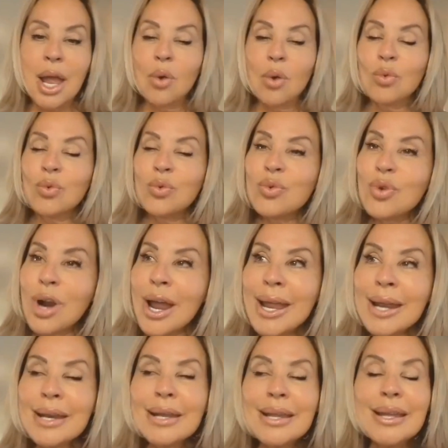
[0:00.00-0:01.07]

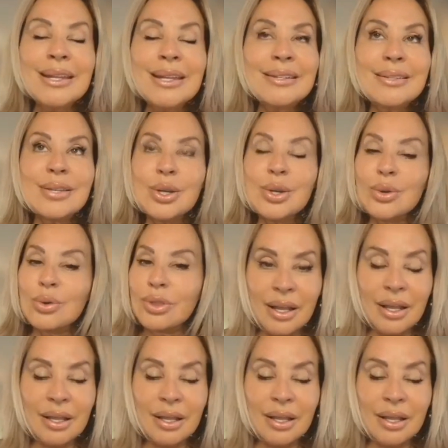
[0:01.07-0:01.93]
right into